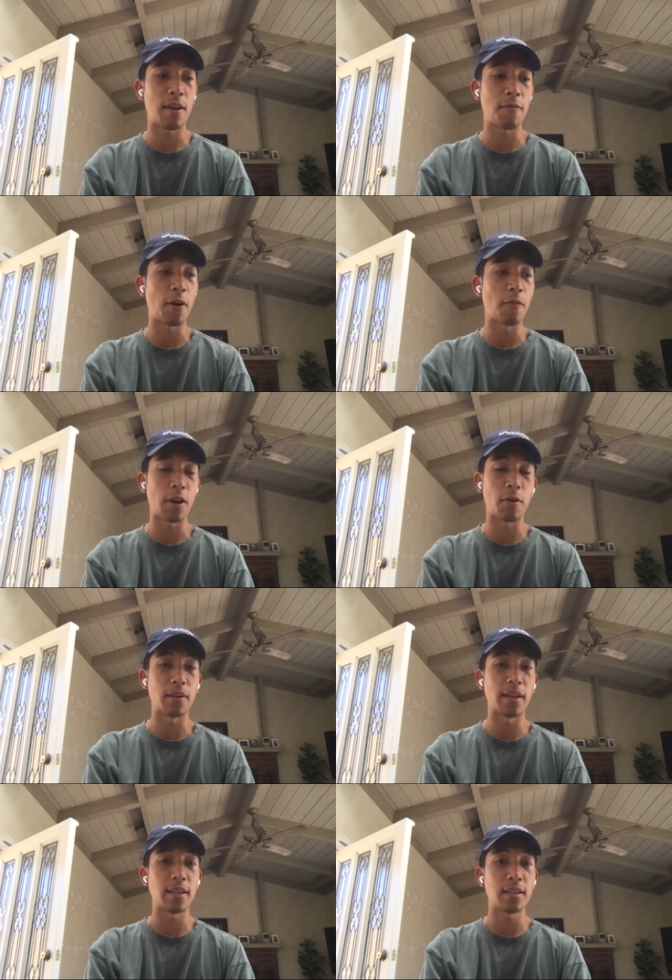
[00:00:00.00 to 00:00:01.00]
I felt very
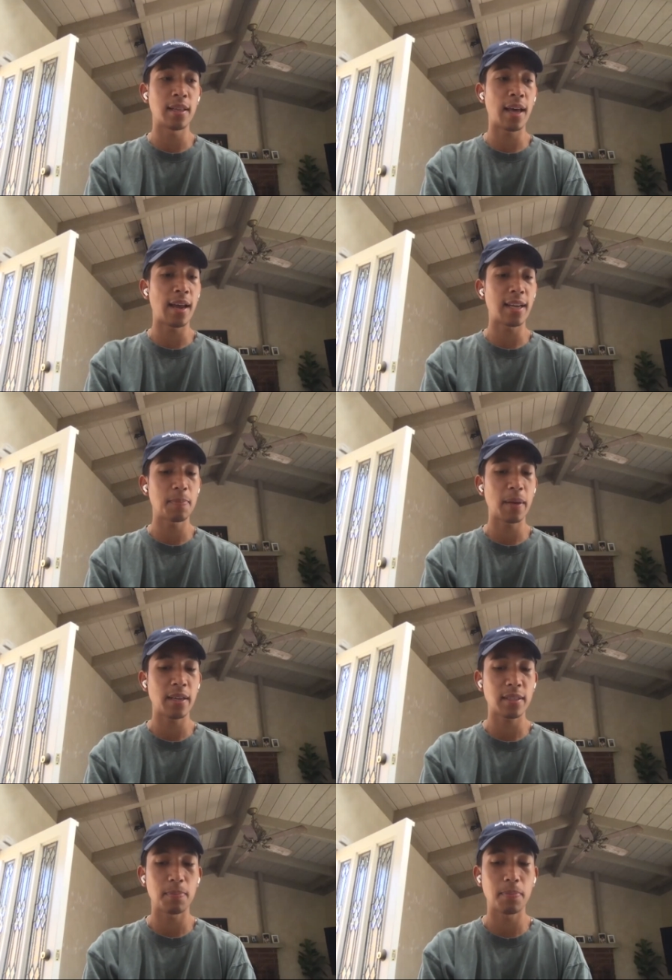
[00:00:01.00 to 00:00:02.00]
related in that aspect,